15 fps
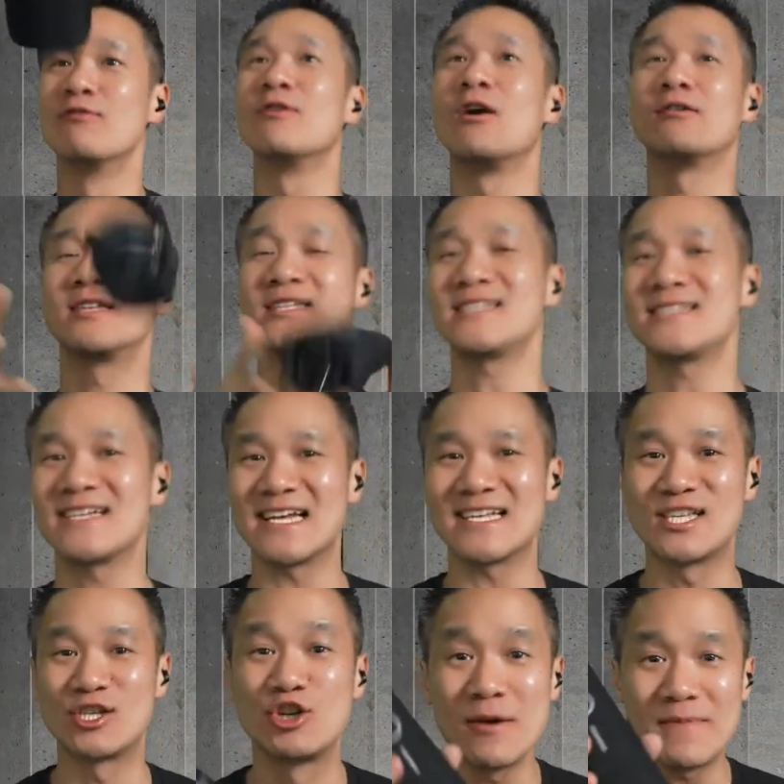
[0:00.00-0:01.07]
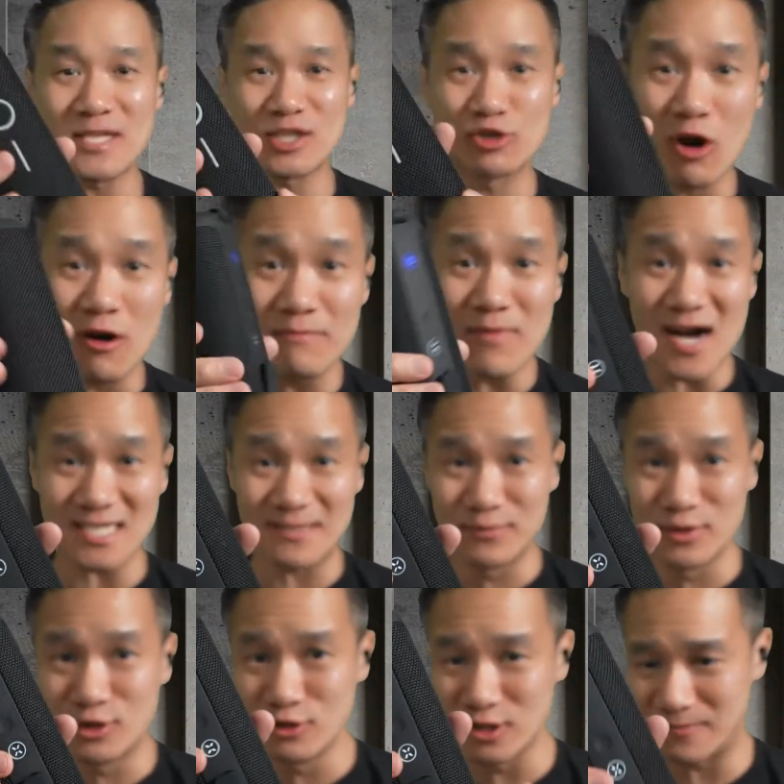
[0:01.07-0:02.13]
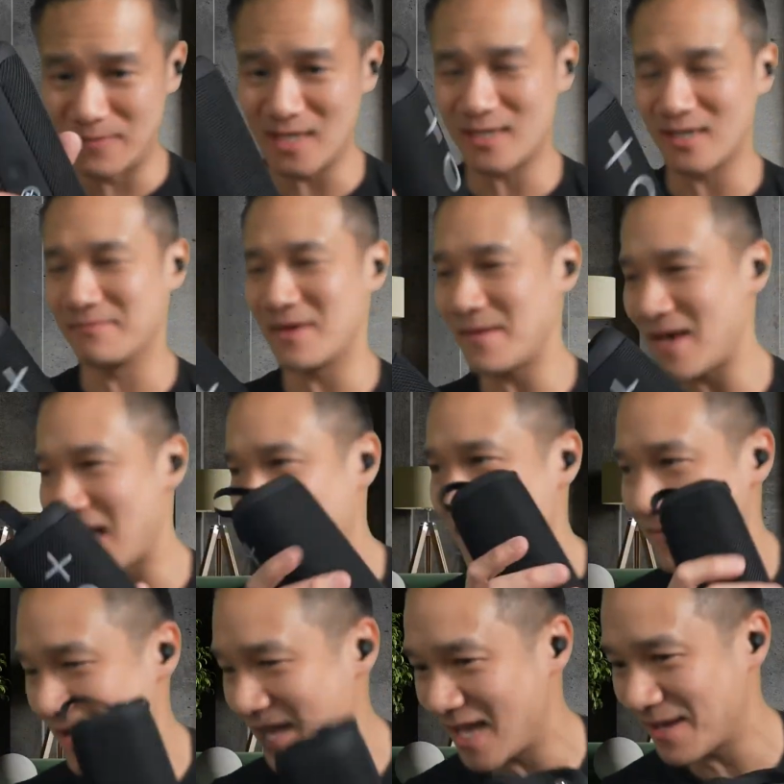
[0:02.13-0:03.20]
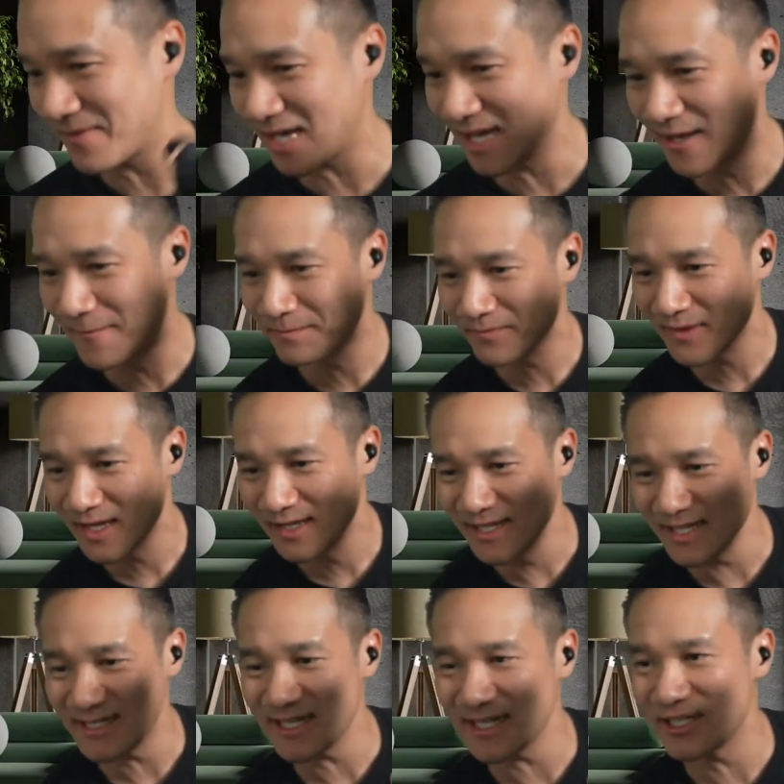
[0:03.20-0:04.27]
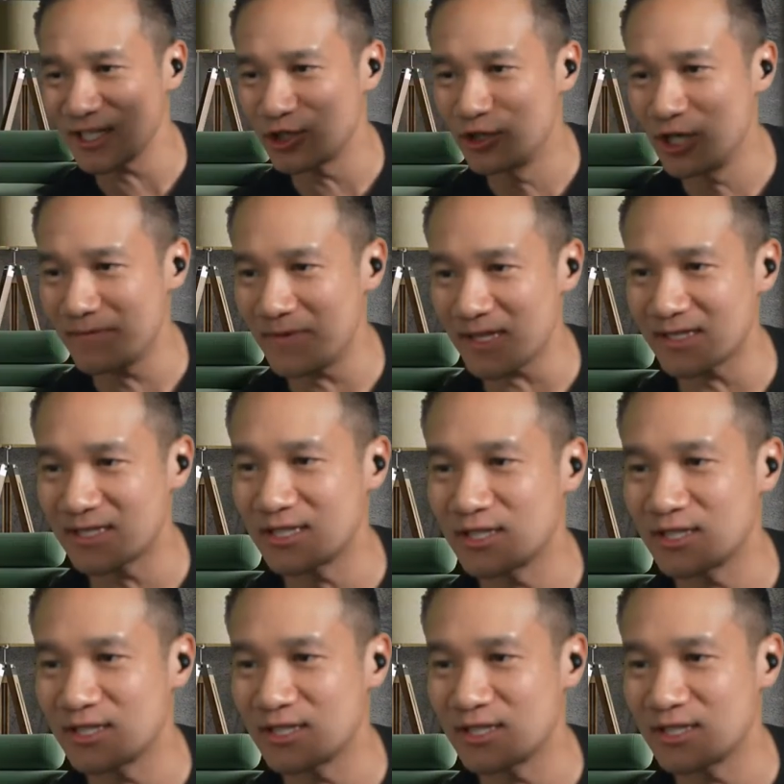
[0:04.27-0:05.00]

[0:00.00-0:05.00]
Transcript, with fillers: Oh, this is a Tribit Stormbox Bluetooth speaker. My bad, my bad, hit man. This is the Tribit.